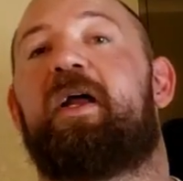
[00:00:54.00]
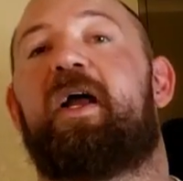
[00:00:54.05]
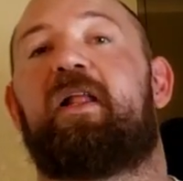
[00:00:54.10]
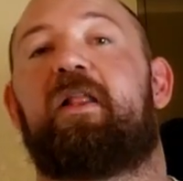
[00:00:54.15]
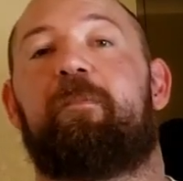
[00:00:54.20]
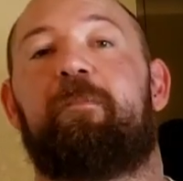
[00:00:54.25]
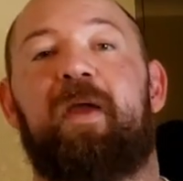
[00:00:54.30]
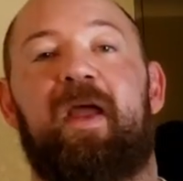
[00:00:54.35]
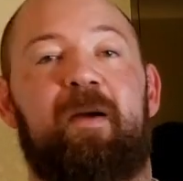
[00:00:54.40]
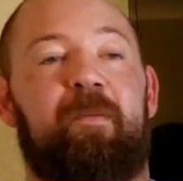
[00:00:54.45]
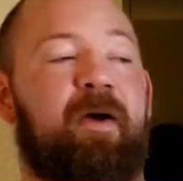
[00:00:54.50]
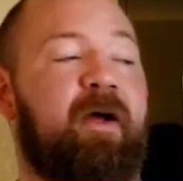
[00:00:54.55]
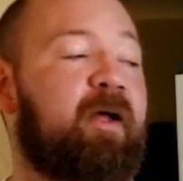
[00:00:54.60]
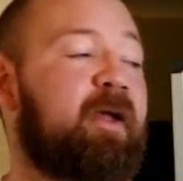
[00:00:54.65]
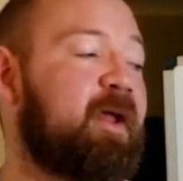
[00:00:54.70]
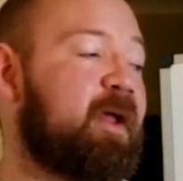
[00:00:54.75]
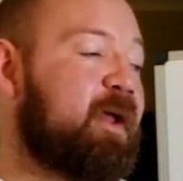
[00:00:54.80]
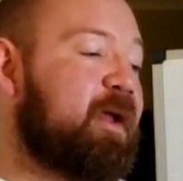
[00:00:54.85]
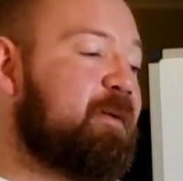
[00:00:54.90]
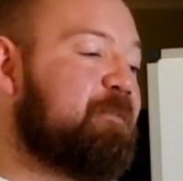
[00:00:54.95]
Alabama.
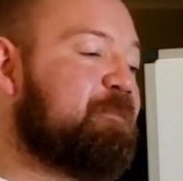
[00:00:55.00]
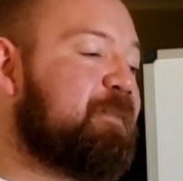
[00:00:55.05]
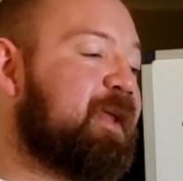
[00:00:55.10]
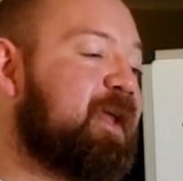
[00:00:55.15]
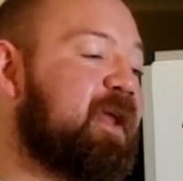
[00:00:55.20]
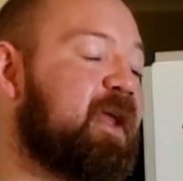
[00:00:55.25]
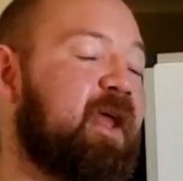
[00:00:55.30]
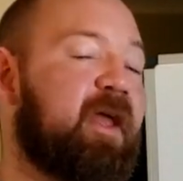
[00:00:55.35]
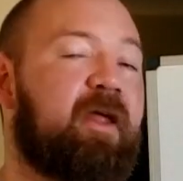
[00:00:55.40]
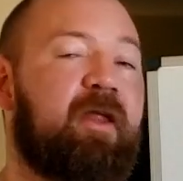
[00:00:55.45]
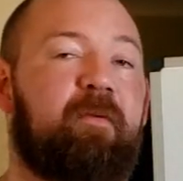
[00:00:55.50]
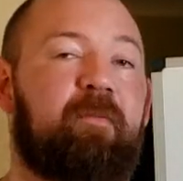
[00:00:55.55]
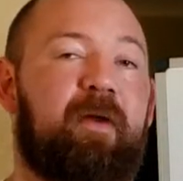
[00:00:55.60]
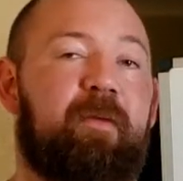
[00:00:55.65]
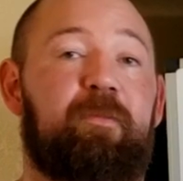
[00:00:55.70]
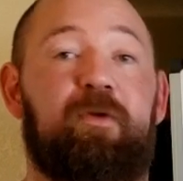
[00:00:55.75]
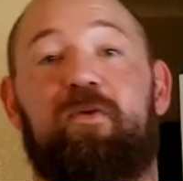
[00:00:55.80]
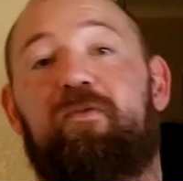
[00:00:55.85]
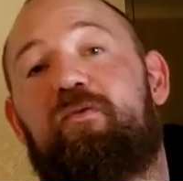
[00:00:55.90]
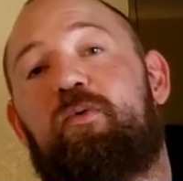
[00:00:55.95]
Me and my
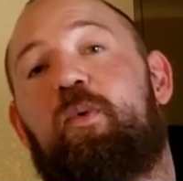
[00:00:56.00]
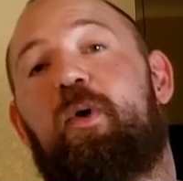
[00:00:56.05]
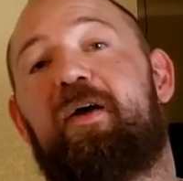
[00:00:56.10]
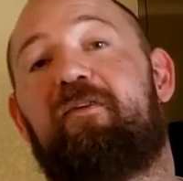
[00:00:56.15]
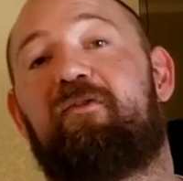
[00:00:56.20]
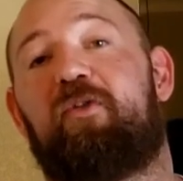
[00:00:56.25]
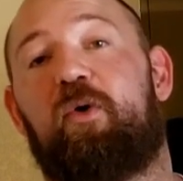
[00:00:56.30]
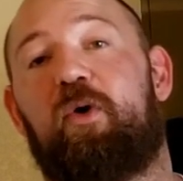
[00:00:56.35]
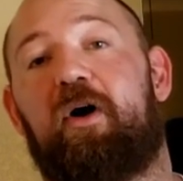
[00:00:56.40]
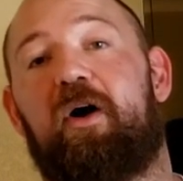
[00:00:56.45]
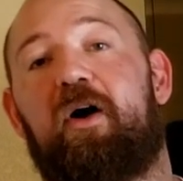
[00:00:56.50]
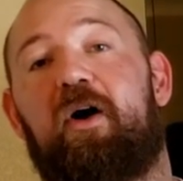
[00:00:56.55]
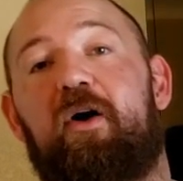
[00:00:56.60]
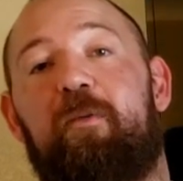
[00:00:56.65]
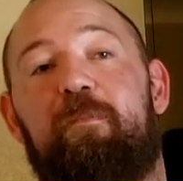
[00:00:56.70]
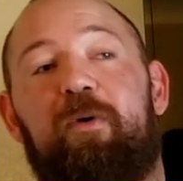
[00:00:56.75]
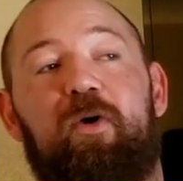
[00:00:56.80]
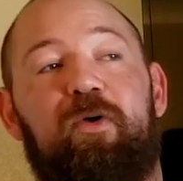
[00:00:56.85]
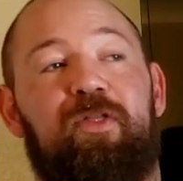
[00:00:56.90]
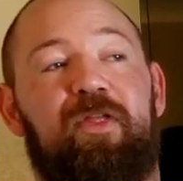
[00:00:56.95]
beautiful wife, Laura, are
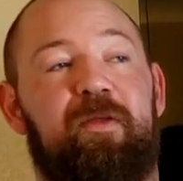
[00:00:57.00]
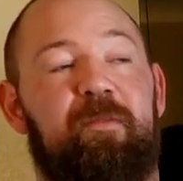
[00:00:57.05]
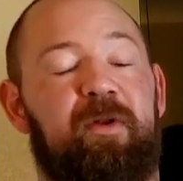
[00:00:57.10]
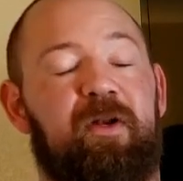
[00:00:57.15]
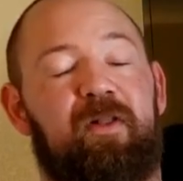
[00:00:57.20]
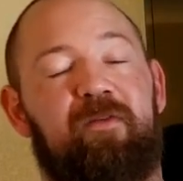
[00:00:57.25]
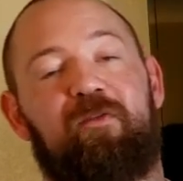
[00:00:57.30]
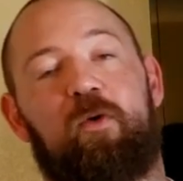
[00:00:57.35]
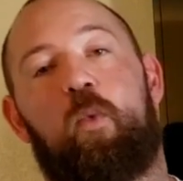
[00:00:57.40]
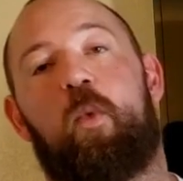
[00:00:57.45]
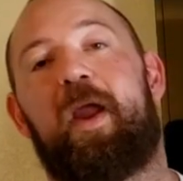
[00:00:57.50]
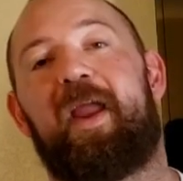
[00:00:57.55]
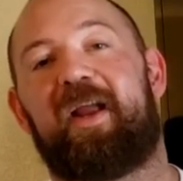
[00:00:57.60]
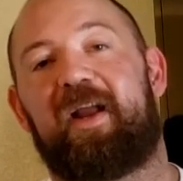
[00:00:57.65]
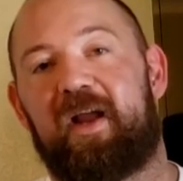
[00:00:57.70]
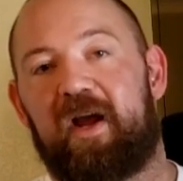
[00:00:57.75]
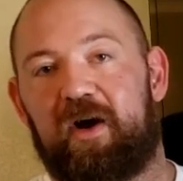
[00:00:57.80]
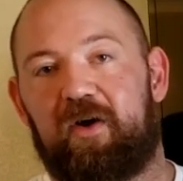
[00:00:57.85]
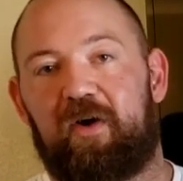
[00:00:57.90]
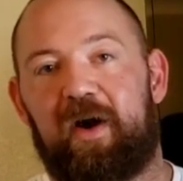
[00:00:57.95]
both in the middle of a weight
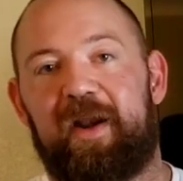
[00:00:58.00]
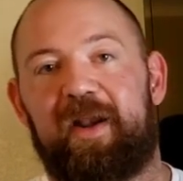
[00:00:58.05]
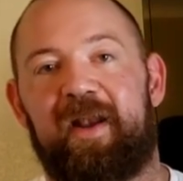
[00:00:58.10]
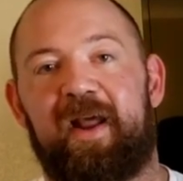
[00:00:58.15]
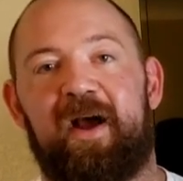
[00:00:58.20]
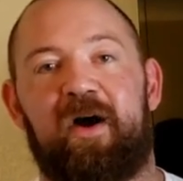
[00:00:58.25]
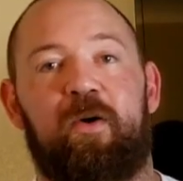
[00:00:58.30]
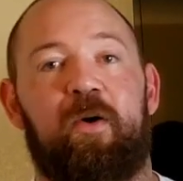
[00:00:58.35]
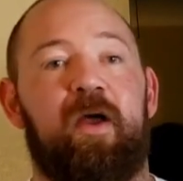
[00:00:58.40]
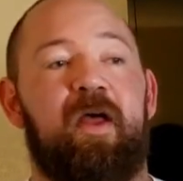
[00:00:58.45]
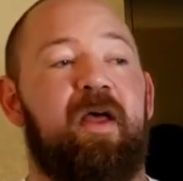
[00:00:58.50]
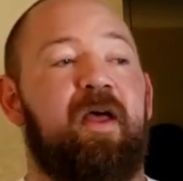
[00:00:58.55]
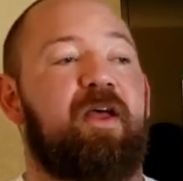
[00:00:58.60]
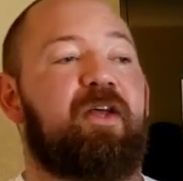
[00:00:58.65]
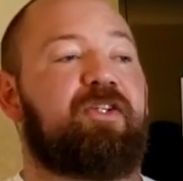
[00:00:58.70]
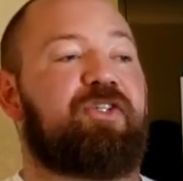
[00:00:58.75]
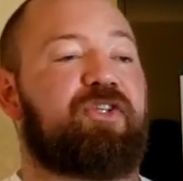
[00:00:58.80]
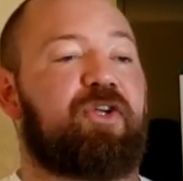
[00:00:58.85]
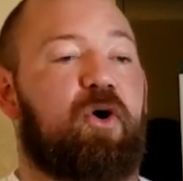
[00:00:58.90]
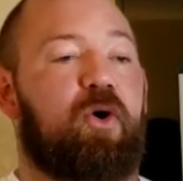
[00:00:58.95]
cut right now.
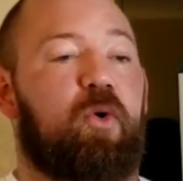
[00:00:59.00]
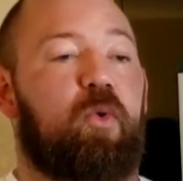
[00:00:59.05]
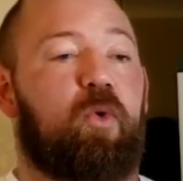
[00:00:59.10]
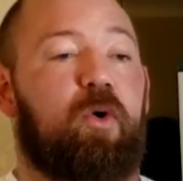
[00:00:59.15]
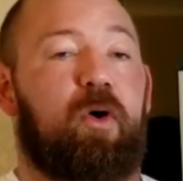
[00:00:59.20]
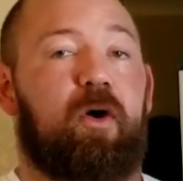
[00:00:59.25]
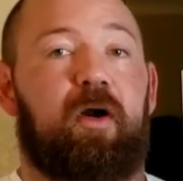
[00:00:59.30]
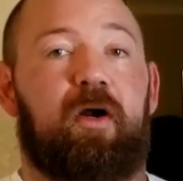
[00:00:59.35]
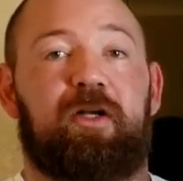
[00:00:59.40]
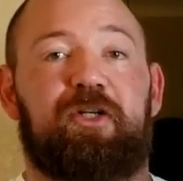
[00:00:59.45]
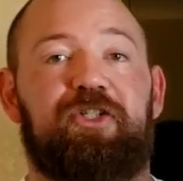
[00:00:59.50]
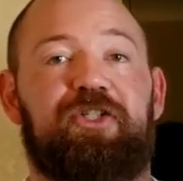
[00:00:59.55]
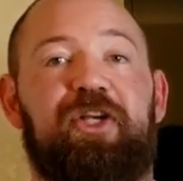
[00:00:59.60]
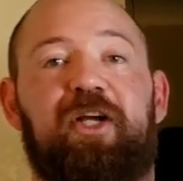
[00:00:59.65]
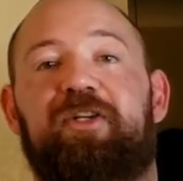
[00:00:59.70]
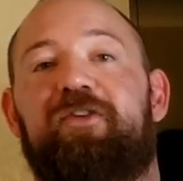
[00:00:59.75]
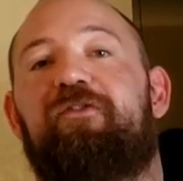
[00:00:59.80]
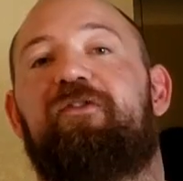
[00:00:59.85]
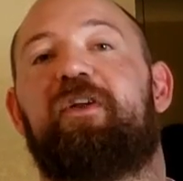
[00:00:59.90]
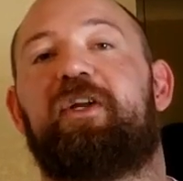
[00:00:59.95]
So we're
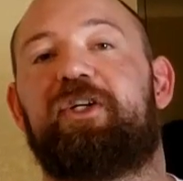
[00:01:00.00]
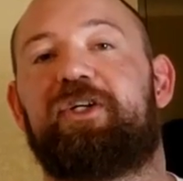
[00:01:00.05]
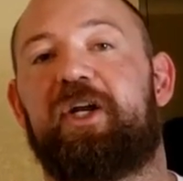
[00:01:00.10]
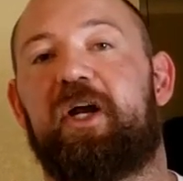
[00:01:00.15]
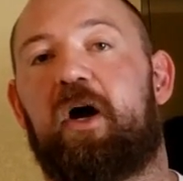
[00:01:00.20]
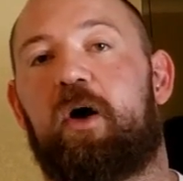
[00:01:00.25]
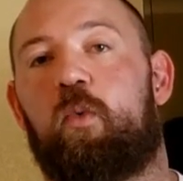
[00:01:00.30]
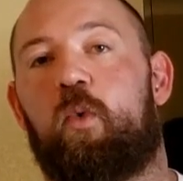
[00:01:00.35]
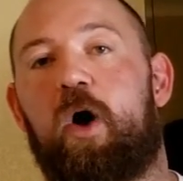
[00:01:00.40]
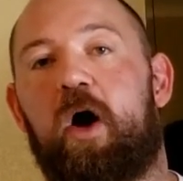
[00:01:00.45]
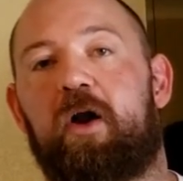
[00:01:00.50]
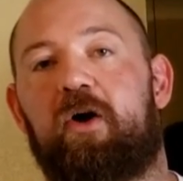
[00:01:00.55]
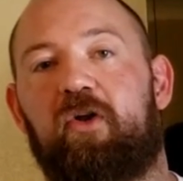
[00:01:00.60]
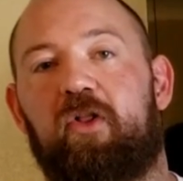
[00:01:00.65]
just finishing our water